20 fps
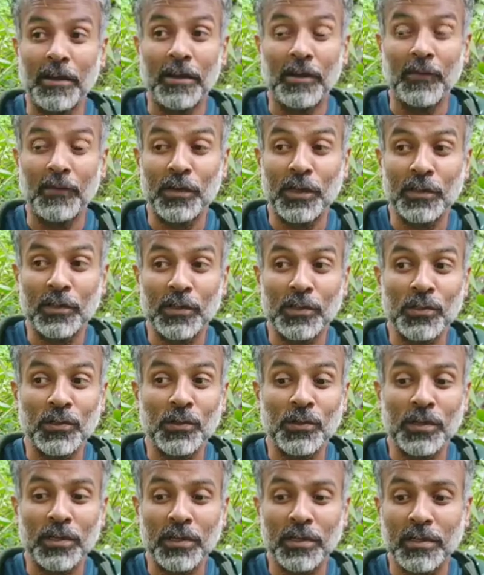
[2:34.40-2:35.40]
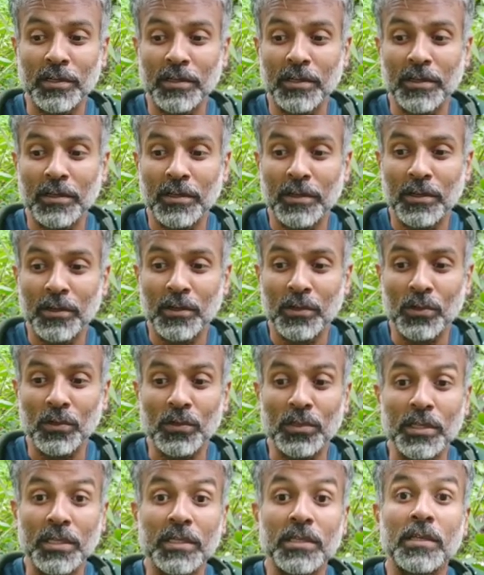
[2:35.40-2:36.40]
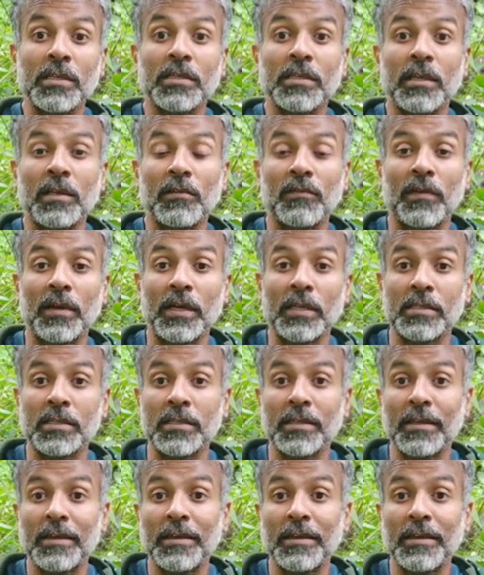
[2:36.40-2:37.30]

I have another student who sees herself as